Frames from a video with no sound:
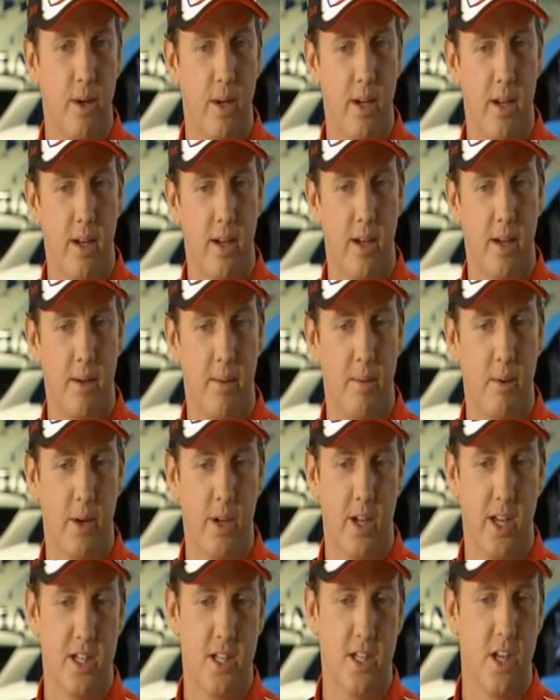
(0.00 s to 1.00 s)

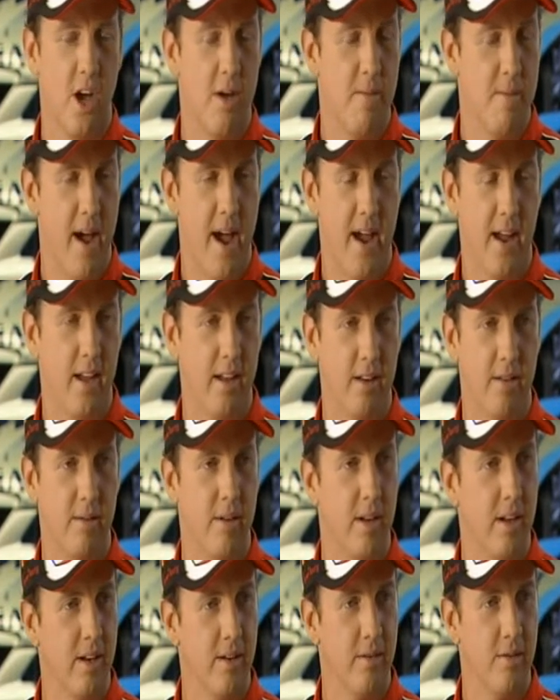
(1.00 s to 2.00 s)
I guess go back
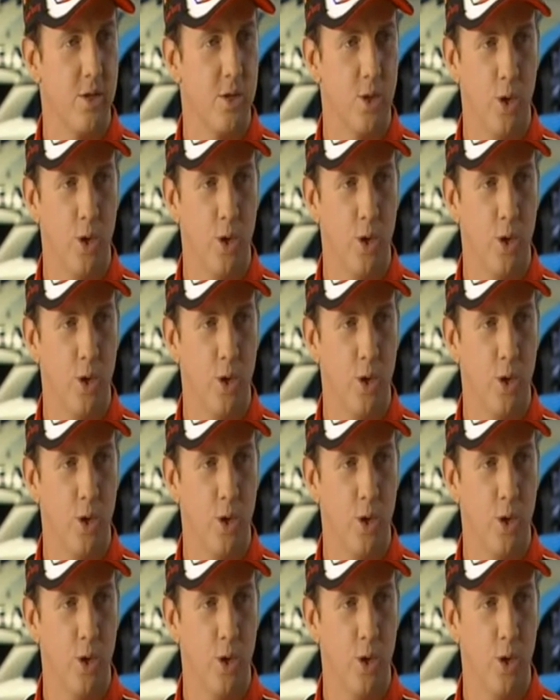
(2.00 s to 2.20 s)
and